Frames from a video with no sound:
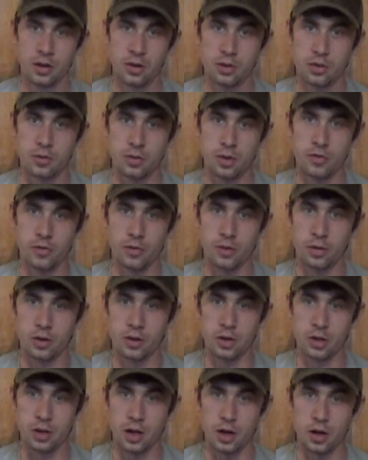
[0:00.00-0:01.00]

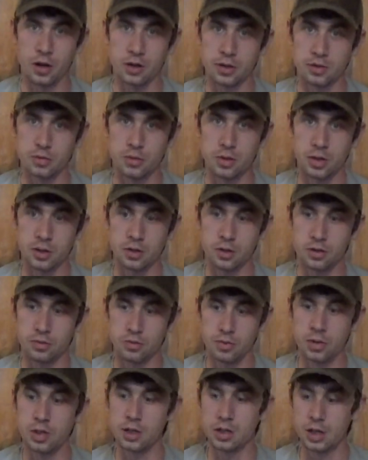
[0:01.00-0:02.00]
300-400 yards, and we
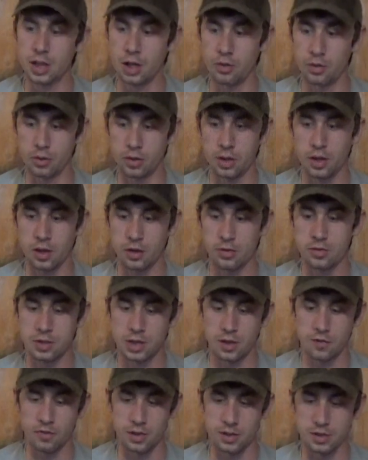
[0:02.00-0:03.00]
could tell that there was
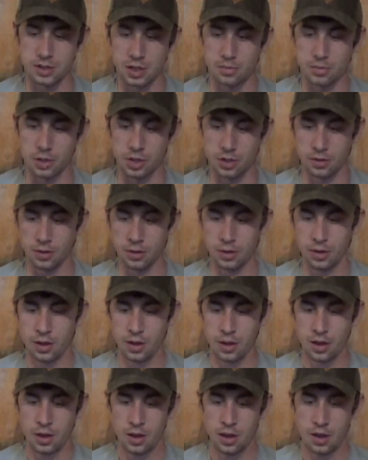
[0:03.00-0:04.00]
definitely something.
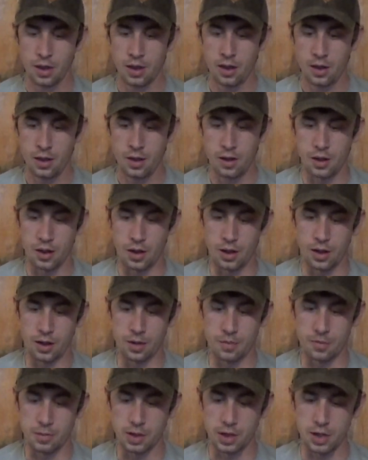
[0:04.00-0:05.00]

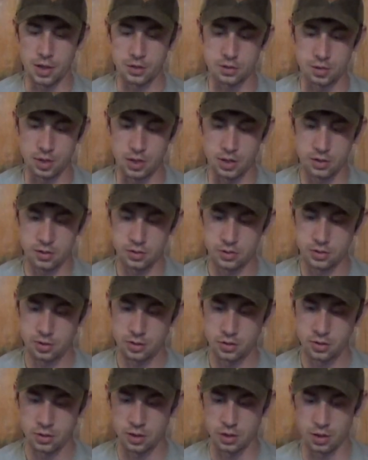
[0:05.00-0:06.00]
But yeah, so here's
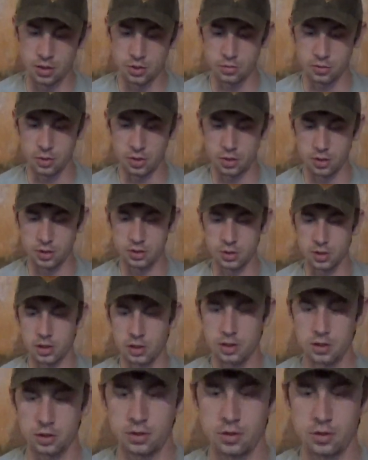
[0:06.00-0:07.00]
what it looks like,